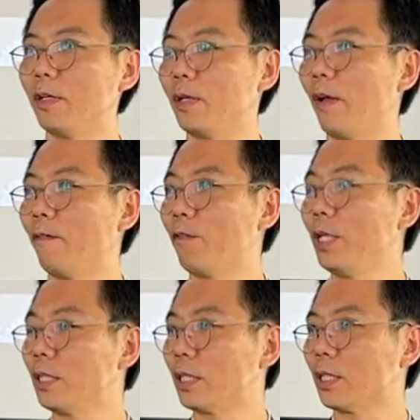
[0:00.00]

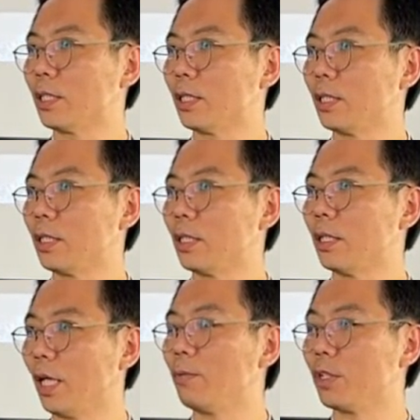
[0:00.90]
French
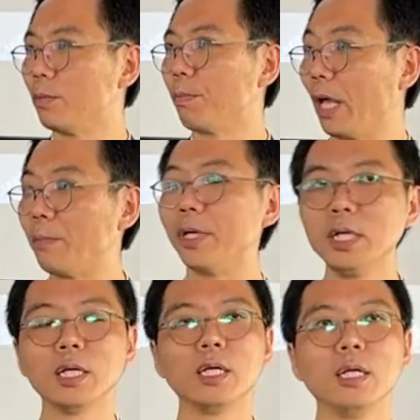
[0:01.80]
name is Baby,
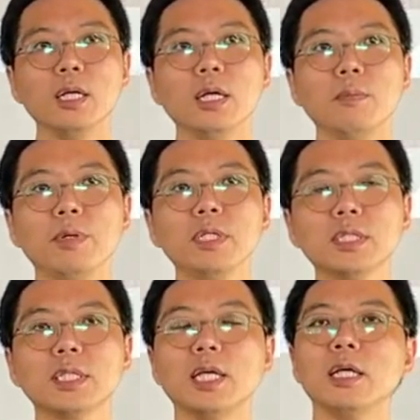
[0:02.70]
but he
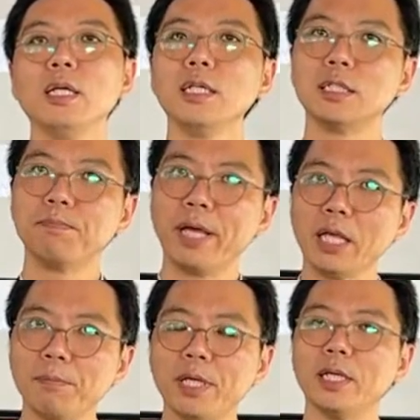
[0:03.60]
said, it's
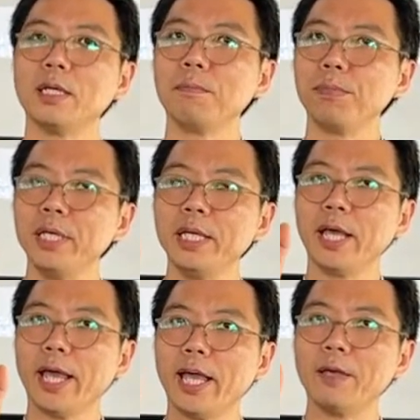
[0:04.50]
Baby,
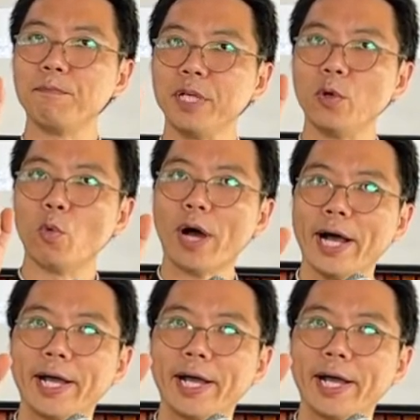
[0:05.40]
B-A-B-Y.